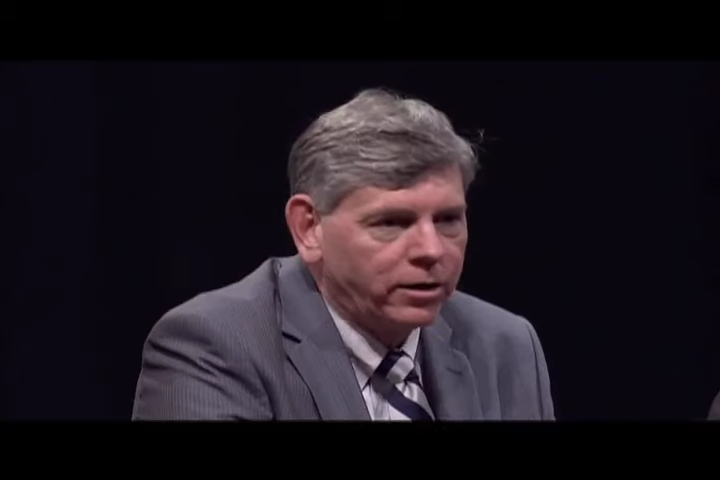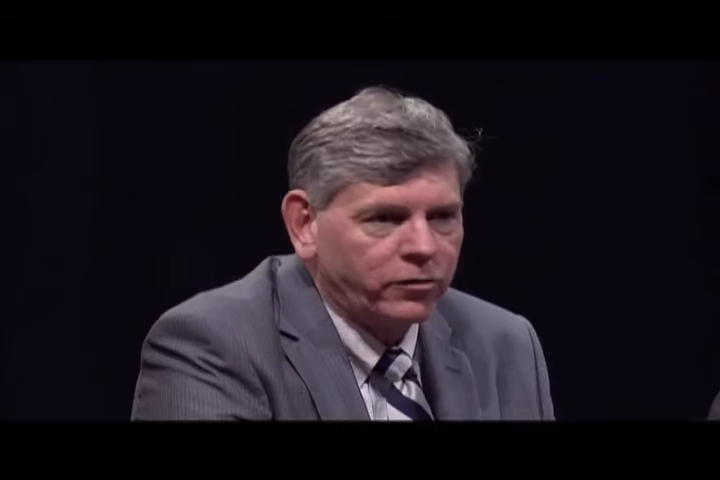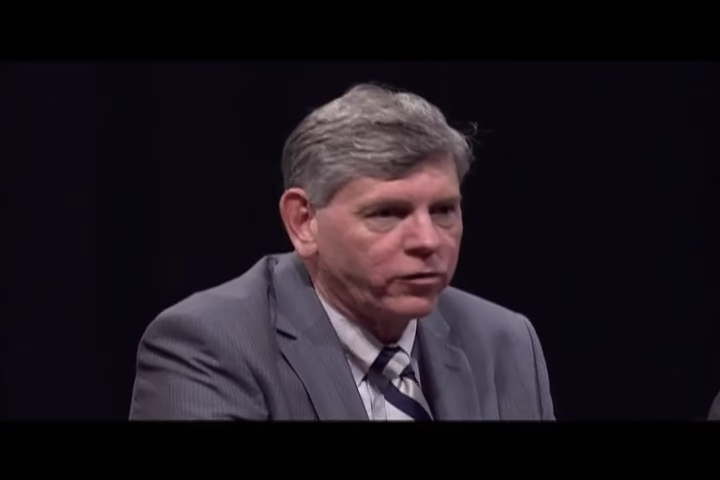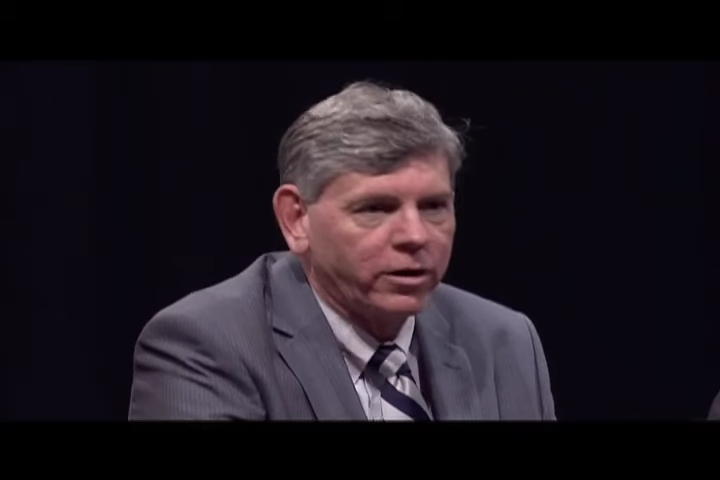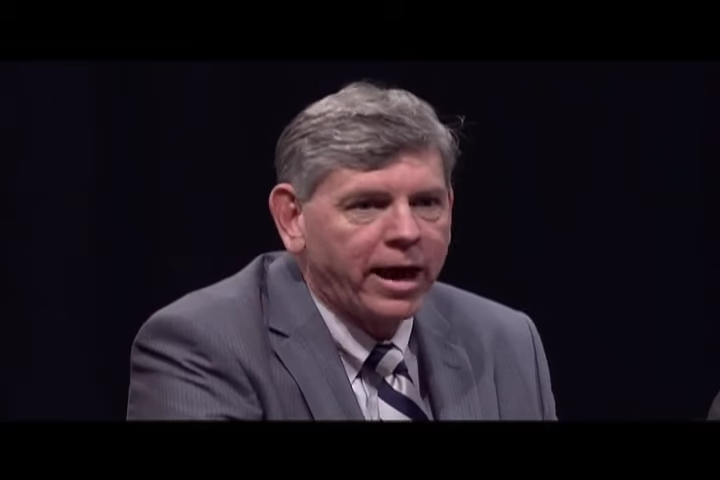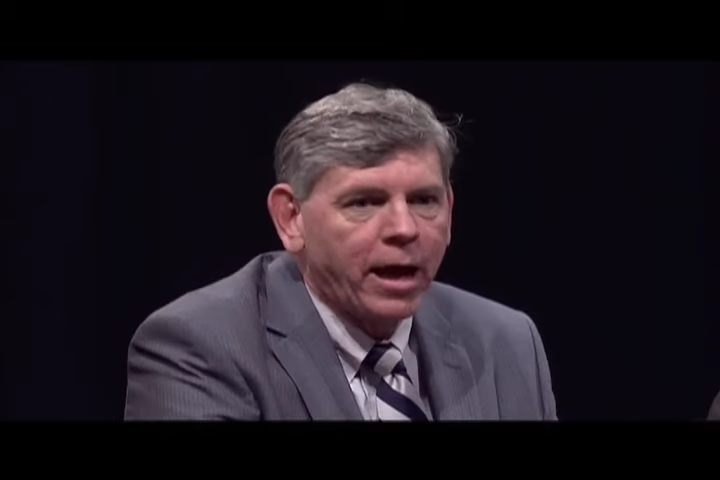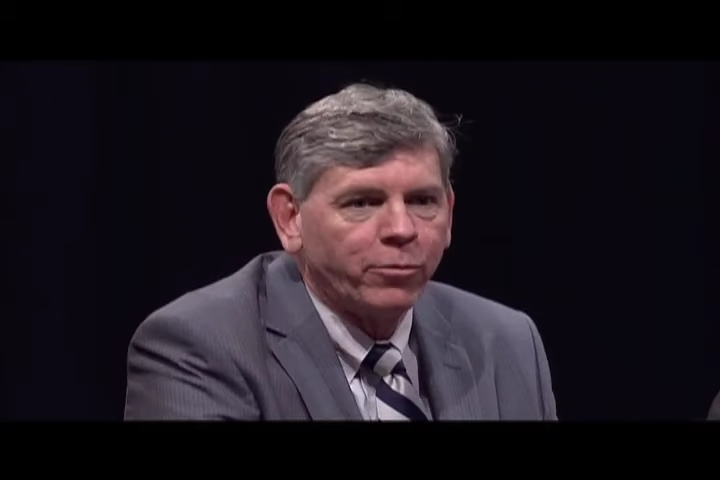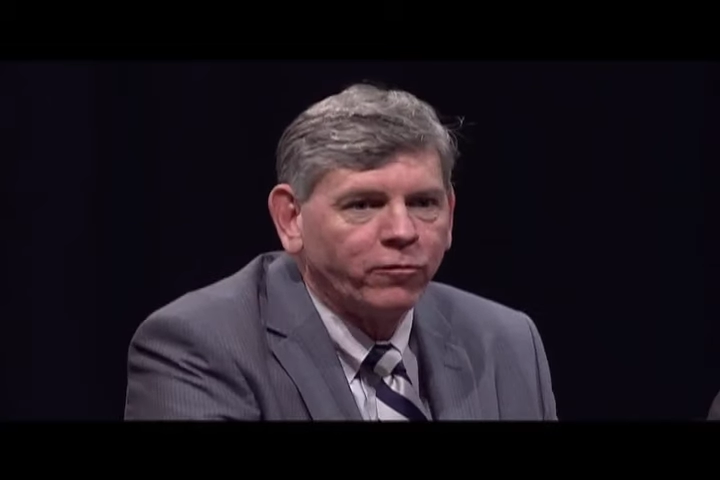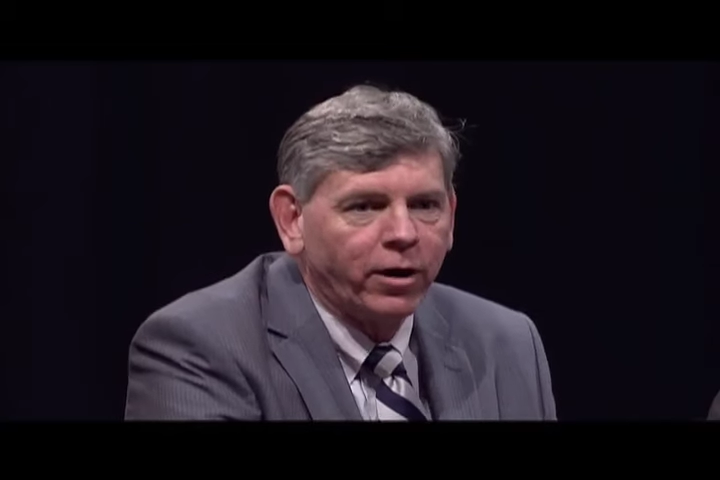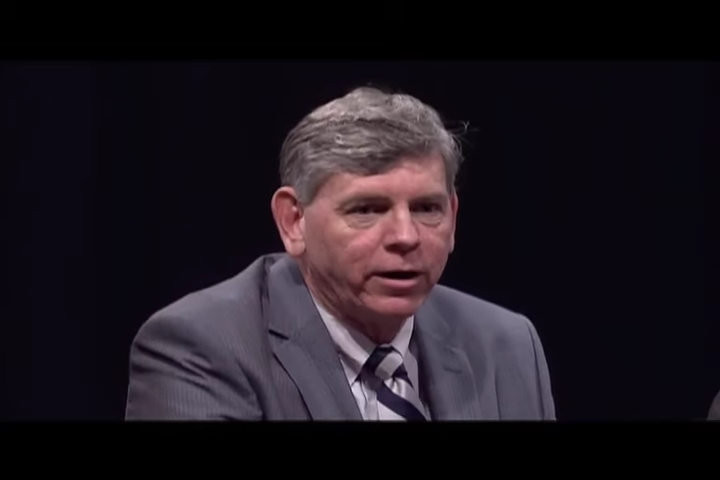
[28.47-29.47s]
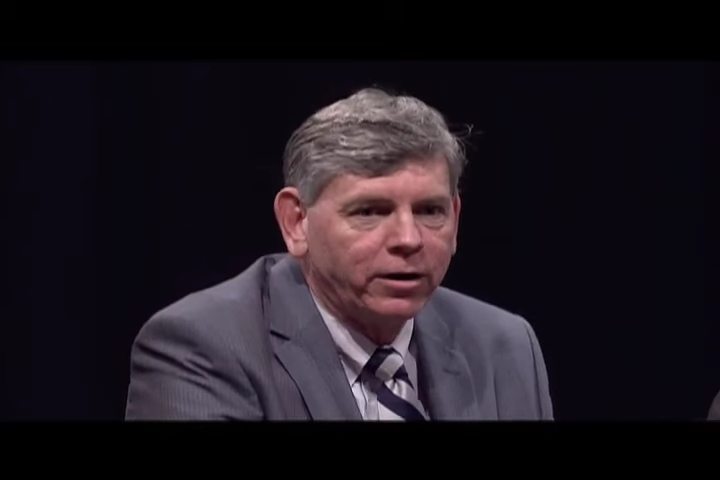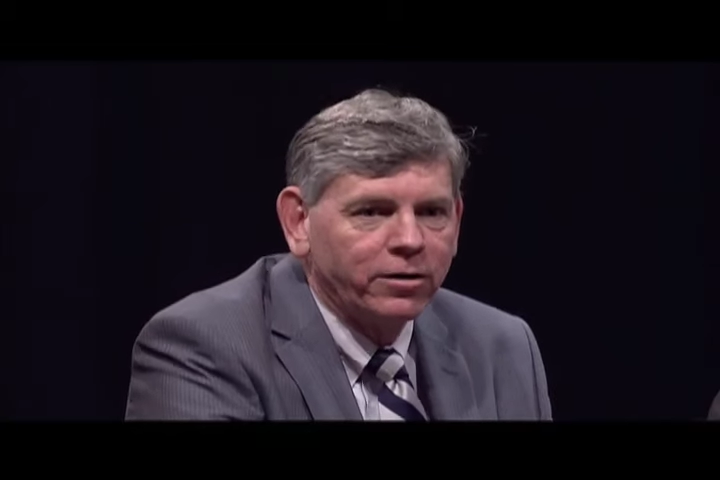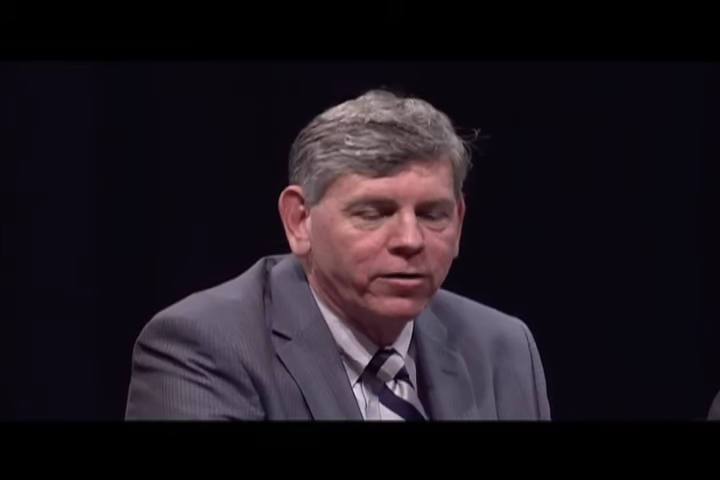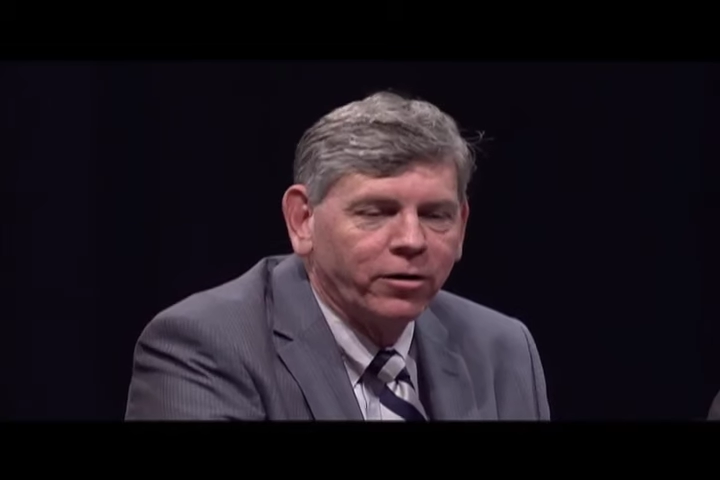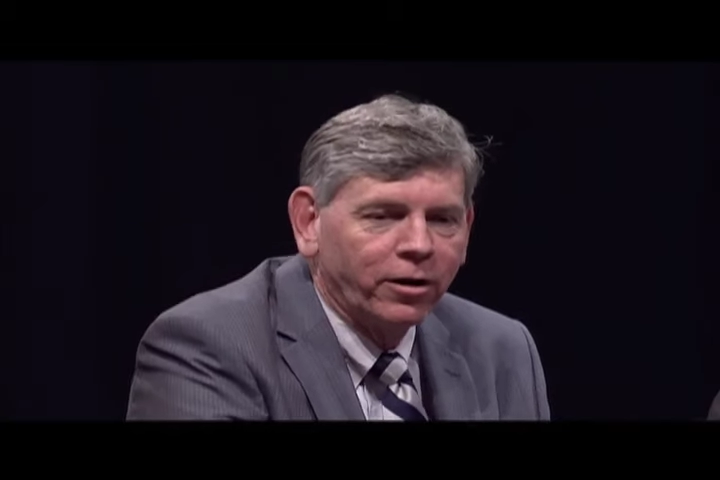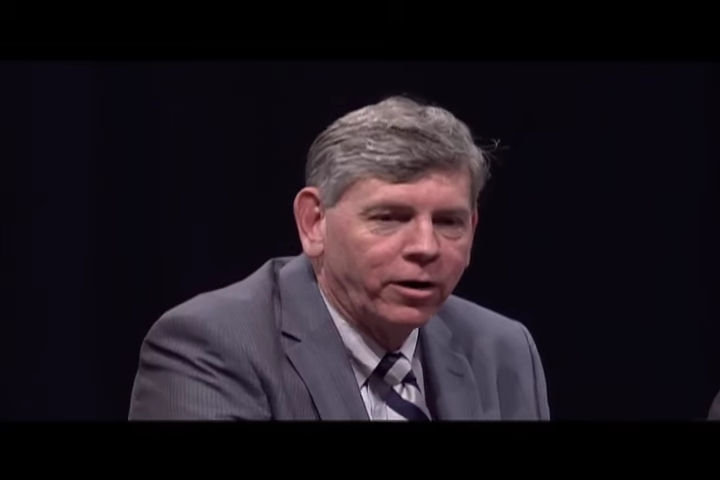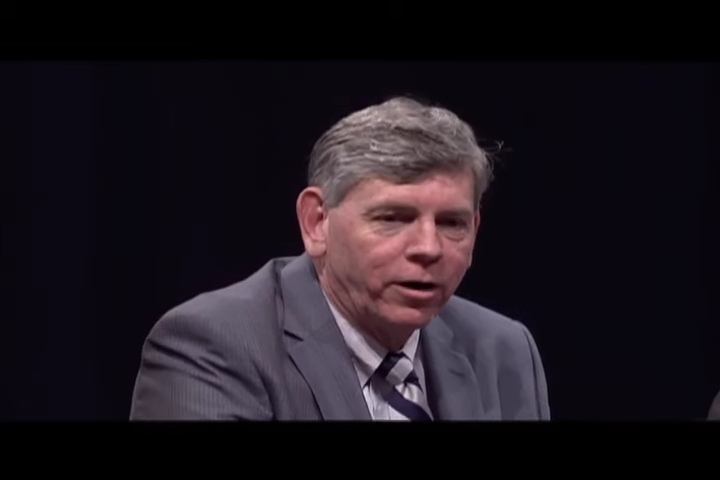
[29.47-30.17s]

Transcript: and it's going to happen right here.